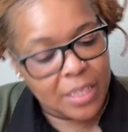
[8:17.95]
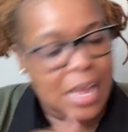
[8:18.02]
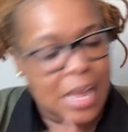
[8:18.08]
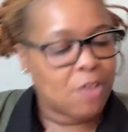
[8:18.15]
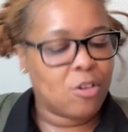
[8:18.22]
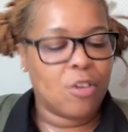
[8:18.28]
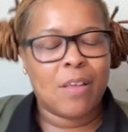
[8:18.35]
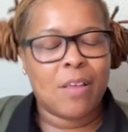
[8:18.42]
Now, I
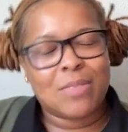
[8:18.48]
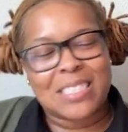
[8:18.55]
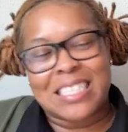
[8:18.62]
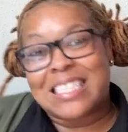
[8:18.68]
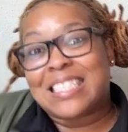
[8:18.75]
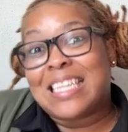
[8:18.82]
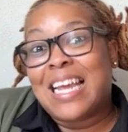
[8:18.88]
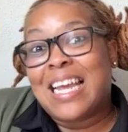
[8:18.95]
don't know if that was the
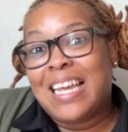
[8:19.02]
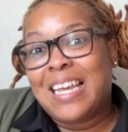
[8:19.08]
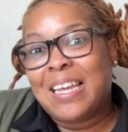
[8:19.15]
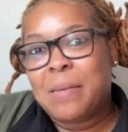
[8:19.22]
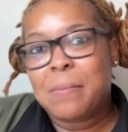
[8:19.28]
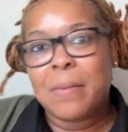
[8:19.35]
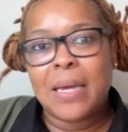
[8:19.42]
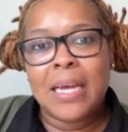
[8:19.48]

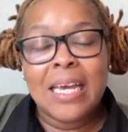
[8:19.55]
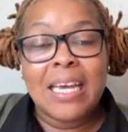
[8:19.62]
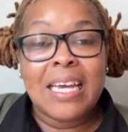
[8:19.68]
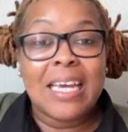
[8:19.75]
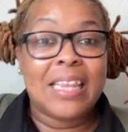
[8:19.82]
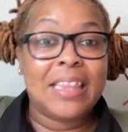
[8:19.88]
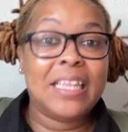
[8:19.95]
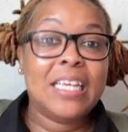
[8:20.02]
same
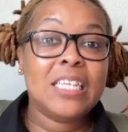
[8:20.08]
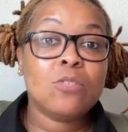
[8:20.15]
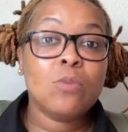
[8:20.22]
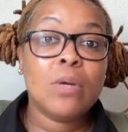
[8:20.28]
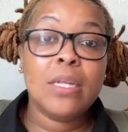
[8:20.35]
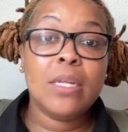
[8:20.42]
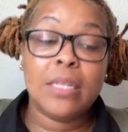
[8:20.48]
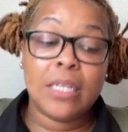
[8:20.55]
in this
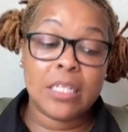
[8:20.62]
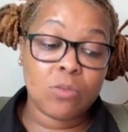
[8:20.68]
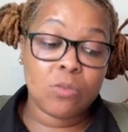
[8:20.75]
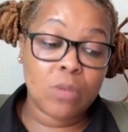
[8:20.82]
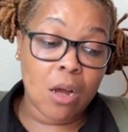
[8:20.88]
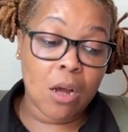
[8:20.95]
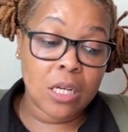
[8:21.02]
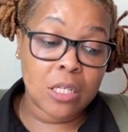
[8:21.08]
one
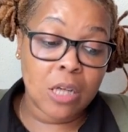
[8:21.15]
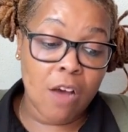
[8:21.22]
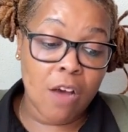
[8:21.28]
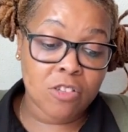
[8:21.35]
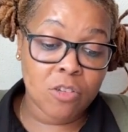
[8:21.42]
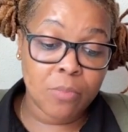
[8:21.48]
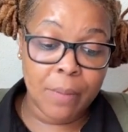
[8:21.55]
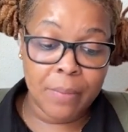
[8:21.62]
could have
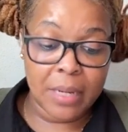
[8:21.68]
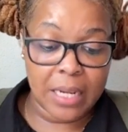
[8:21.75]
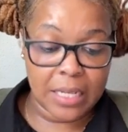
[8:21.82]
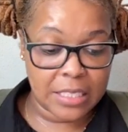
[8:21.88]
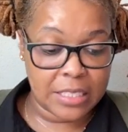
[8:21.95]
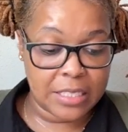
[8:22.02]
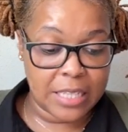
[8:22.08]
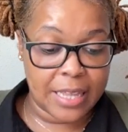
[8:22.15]
also been
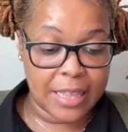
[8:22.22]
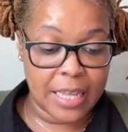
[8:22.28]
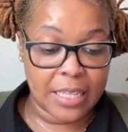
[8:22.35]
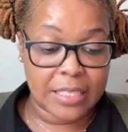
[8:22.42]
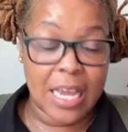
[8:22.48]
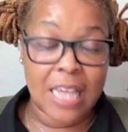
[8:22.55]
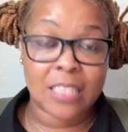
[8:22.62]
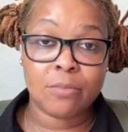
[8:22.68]
because it said
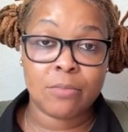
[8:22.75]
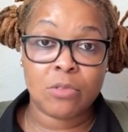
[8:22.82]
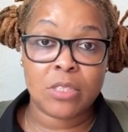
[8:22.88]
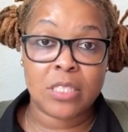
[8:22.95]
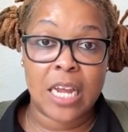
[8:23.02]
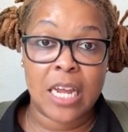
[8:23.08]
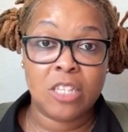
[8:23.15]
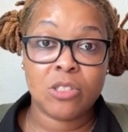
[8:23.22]
that attachment was
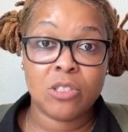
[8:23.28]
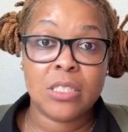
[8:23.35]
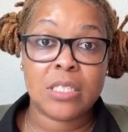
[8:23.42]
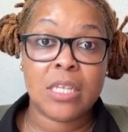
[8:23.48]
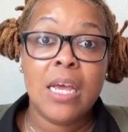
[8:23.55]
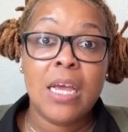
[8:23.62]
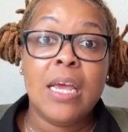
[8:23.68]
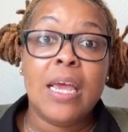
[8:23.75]

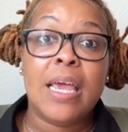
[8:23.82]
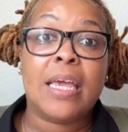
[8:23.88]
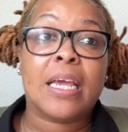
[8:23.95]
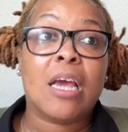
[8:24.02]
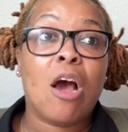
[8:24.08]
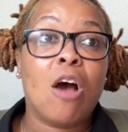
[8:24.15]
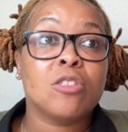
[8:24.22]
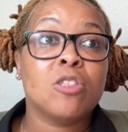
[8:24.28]
dangerous. It
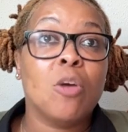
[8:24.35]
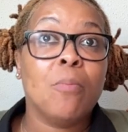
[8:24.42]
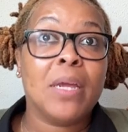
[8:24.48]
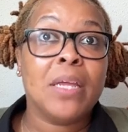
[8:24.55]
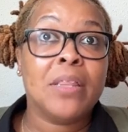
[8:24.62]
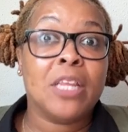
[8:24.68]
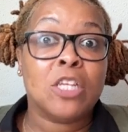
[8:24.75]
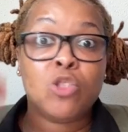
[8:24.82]
could also
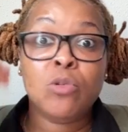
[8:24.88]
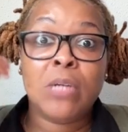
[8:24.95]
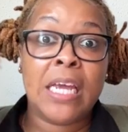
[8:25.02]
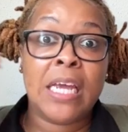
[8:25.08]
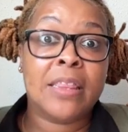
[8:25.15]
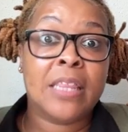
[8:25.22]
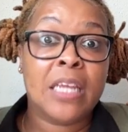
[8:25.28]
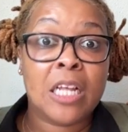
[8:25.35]
mean that you
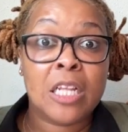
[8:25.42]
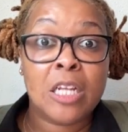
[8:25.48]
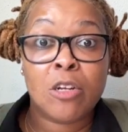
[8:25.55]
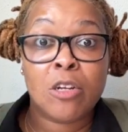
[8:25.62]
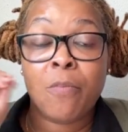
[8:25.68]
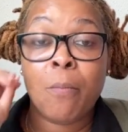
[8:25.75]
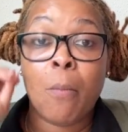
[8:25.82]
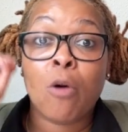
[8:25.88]
can't think clear
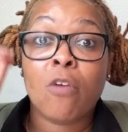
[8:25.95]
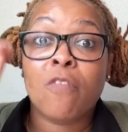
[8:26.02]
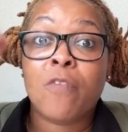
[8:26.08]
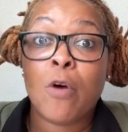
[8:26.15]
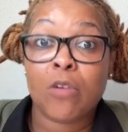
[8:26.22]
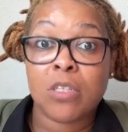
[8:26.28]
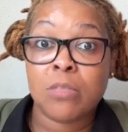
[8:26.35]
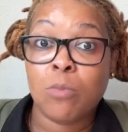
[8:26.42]
to
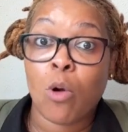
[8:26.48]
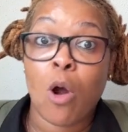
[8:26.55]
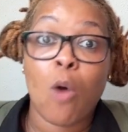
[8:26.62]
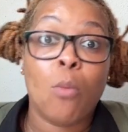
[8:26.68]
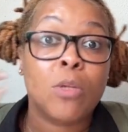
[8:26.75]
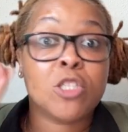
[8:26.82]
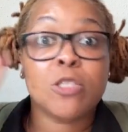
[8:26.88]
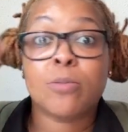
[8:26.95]
focus more
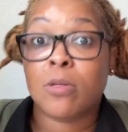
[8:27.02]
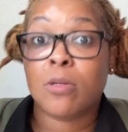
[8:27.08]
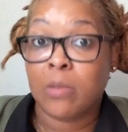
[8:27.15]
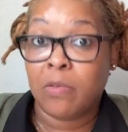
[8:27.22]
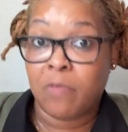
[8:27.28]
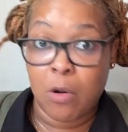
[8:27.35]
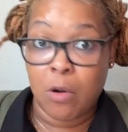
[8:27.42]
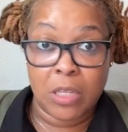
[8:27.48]
on what you're supposed to
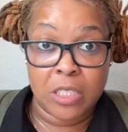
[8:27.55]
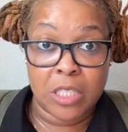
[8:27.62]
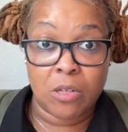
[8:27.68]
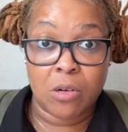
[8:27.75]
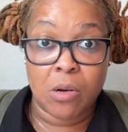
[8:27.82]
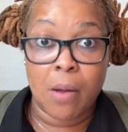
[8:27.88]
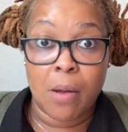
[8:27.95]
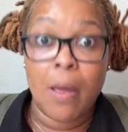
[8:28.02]
be focusing
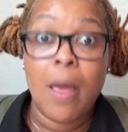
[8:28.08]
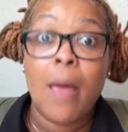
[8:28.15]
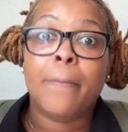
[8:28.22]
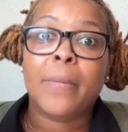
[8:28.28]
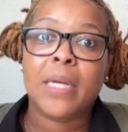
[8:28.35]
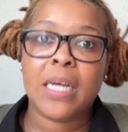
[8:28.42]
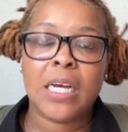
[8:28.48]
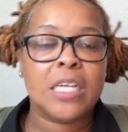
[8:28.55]
on
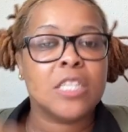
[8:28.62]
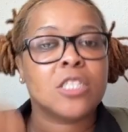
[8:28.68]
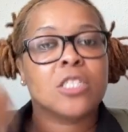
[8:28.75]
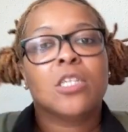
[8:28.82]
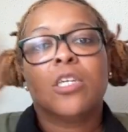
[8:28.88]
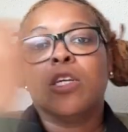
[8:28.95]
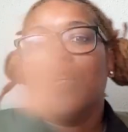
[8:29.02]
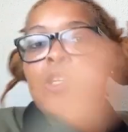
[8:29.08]

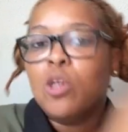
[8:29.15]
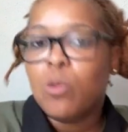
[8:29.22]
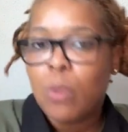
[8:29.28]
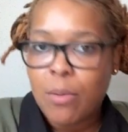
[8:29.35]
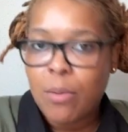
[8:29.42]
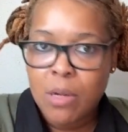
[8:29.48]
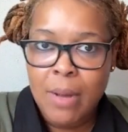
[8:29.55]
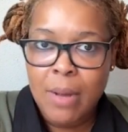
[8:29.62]
because you're
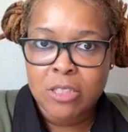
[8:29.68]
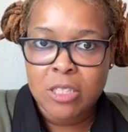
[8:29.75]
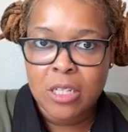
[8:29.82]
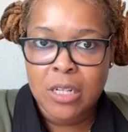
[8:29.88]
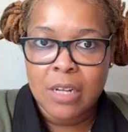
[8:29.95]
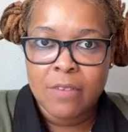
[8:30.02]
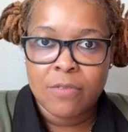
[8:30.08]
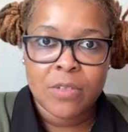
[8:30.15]
worried about your
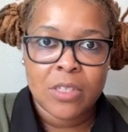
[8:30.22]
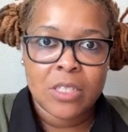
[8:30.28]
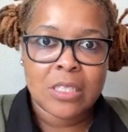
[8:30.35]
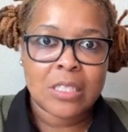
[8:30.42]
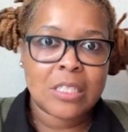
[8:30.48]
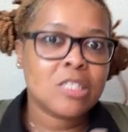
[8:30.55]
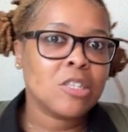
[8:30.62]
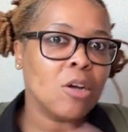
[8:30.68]
loved
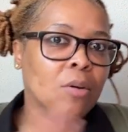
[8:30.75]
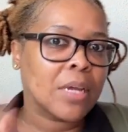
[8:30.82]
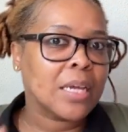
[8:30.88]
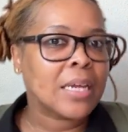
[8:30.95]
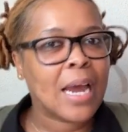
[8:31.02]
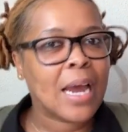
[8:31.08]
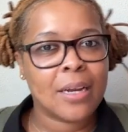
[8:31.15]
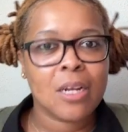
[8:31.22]
ones. So it
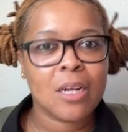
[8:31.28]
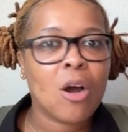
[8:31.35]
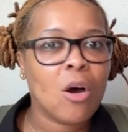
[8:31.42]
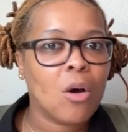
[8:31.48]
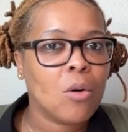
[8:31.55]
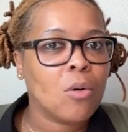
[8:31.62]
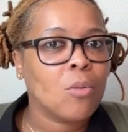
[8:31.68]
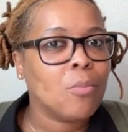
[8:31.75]
can kind of
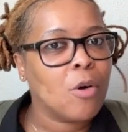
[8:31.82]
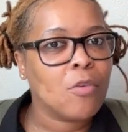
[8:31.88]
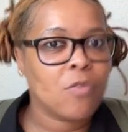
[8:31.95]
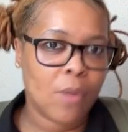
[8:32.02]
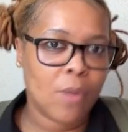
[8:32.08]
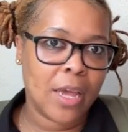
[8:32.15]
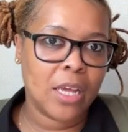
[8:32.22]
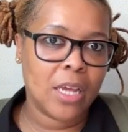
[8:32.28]
go
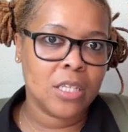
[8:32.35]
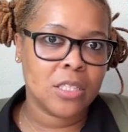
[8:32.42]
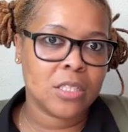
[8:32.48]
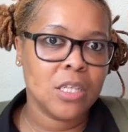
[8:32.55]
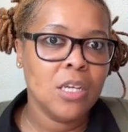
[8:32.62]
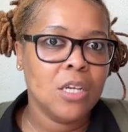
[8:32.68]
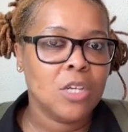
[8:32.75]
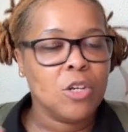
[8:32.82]
both
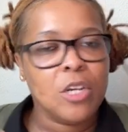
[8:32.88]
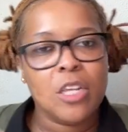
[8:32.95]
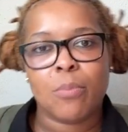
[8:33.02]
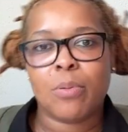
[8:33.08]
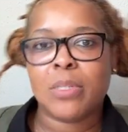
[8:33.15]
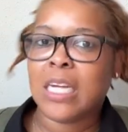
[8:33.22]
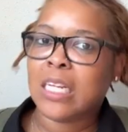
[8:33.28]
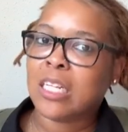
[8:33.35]
ways. You're either
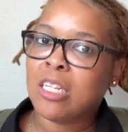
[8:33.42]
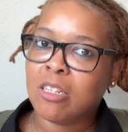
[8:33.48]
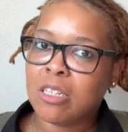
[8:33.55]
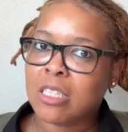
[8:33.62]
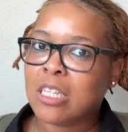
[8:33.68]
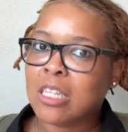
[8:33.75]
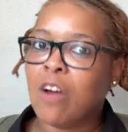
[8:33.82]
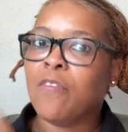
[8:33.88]
protecting
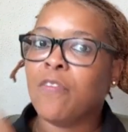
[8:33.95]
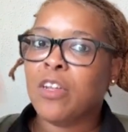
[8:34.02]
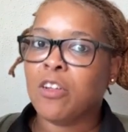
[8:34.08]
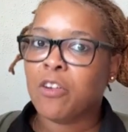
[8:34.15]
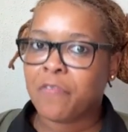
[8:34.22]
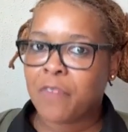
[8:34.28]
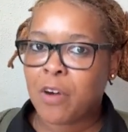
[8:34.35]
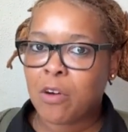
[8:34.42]
yourself and
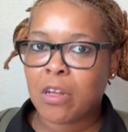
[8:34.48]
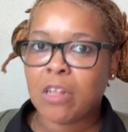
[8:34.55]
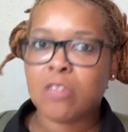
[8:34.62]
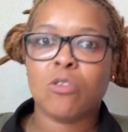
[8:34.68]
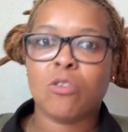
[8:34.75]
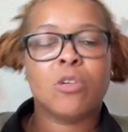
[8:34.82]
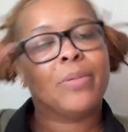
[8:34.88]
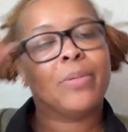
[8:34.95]
your
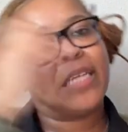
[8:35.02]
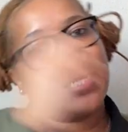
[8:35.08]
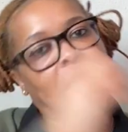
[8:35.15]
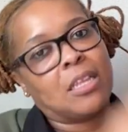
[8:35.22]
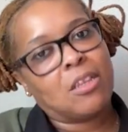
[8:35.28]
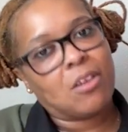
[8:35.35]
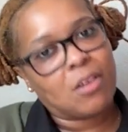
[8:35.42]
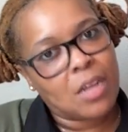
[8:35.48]
focus, or you're
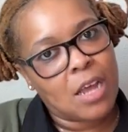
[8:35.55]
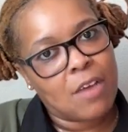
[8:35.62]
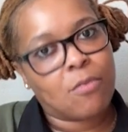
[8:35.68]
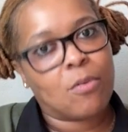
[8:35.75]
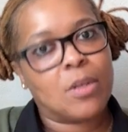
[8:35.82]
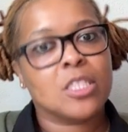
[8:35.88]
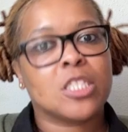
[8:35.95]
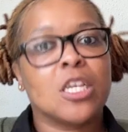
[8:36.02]
protecting your loved
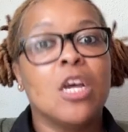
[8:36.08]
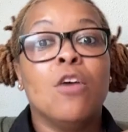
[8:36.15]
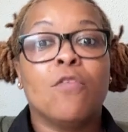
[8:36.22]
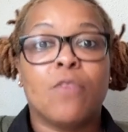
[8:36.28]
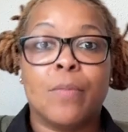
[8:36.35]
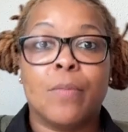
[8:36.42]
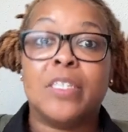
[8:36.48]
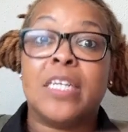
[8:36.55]
ones
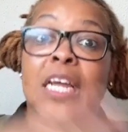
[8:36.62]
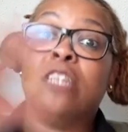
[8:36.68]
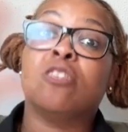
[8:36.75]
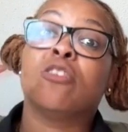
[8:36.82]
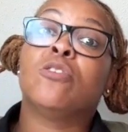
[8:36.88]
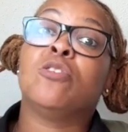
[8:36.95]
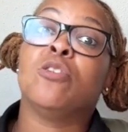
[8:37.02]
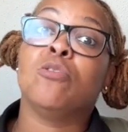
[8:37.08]
from the
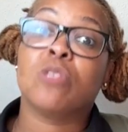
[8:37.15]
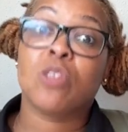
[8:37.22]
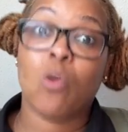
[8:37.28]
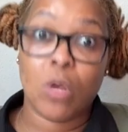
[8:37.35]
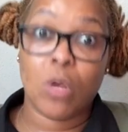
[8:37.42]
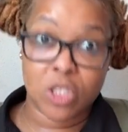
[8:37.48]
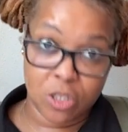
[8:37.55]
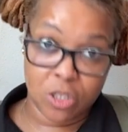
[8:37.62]
danger due to
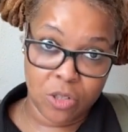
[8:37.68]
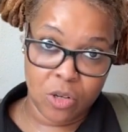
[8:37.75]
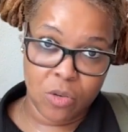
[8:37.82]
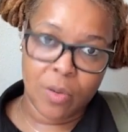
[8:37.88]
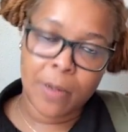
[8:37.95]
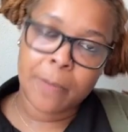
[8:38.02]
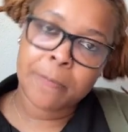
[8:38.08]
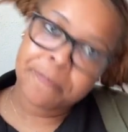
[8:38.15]
what you're
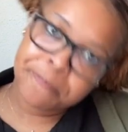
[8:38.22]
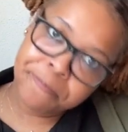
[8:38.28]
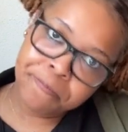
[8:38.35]
doing.